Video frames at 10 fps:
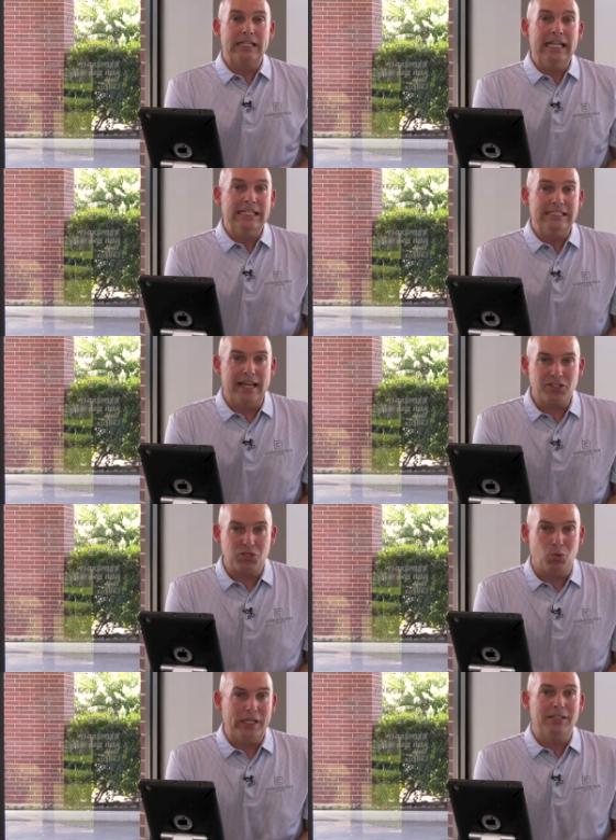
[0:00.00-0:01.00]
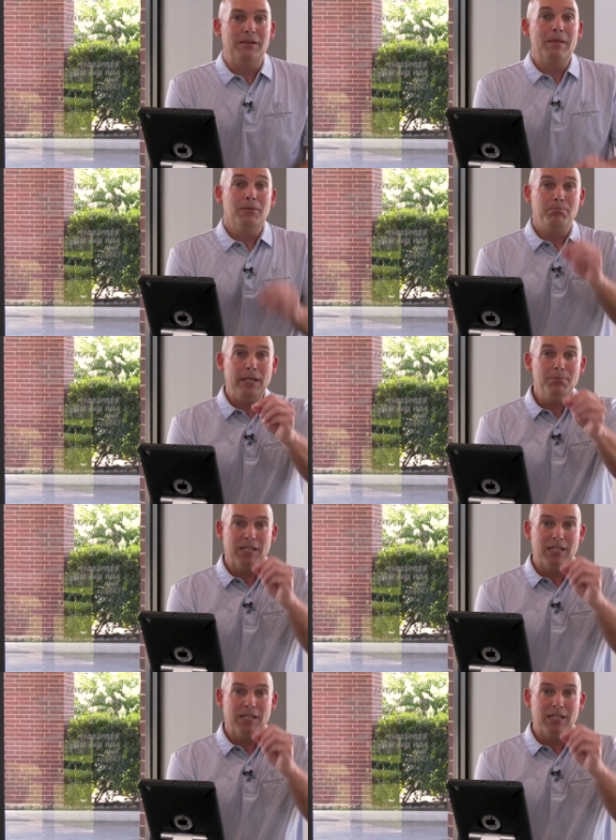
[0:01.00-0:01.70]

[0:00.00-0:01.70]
again next week. Be